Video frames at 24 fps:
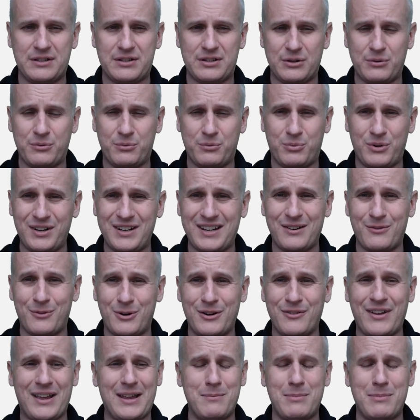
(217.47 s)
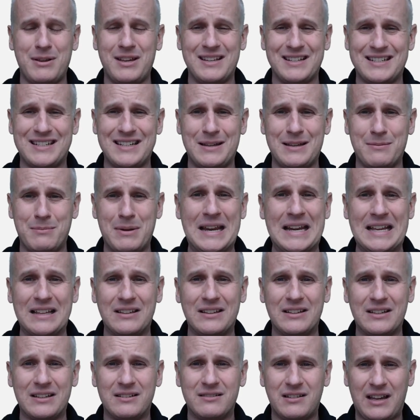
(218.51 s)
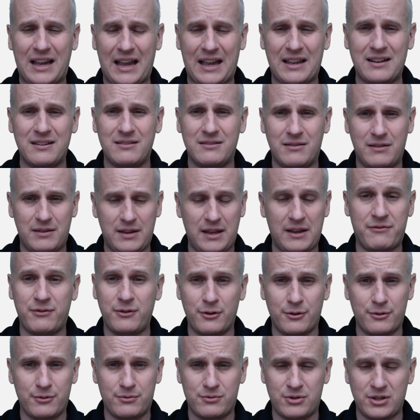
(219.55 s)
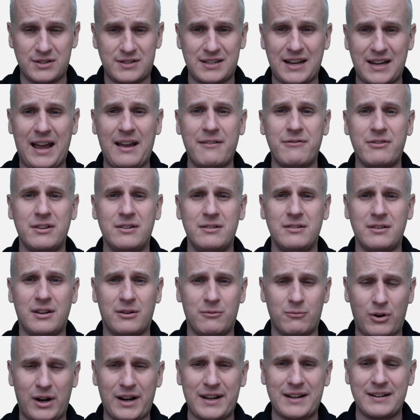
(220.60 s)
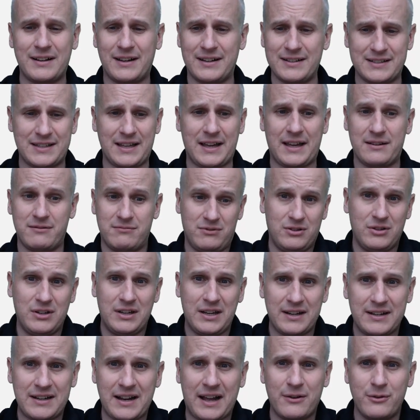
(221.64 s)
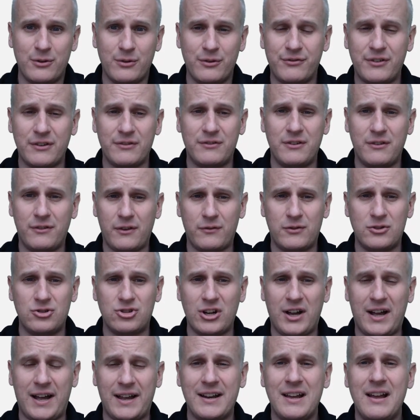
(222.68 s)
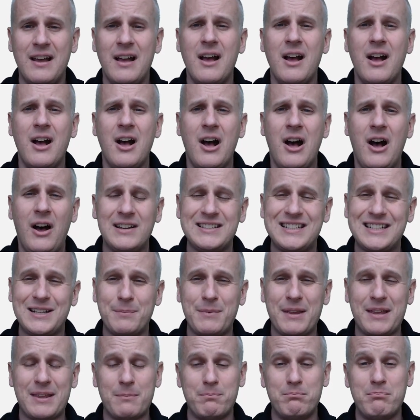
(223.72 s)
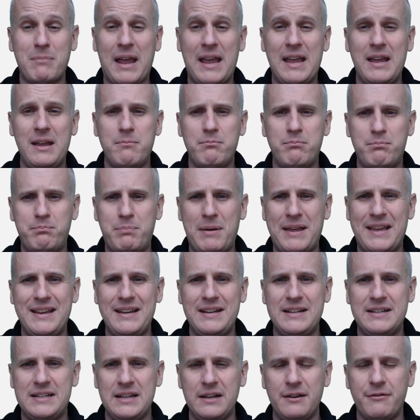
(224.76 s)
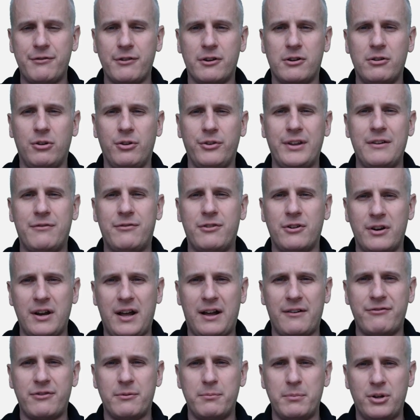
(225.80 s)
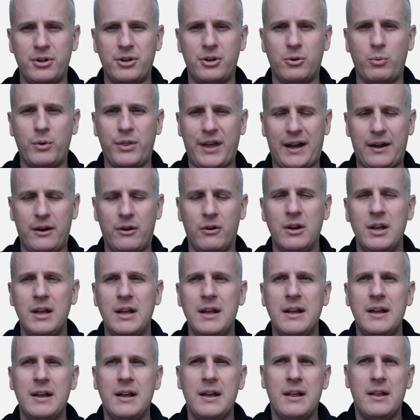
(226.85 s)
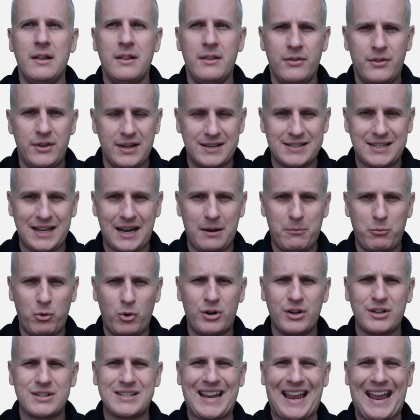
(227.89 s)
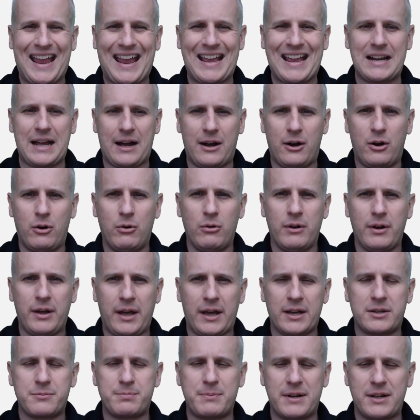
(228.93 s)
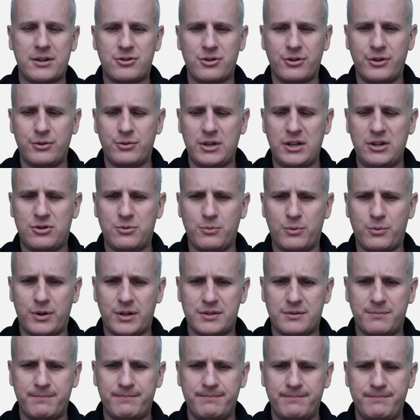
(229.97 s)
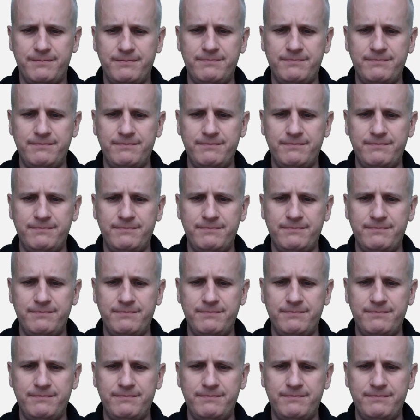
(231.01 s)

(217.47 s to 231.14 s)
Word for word: So we're getting rid of A, B, and C immediately. And if you're just savvy and recognize that, you can get down to a fifty fifty shot on something that may be difficult if you're not familiar with how the exam works and how exponential notation works.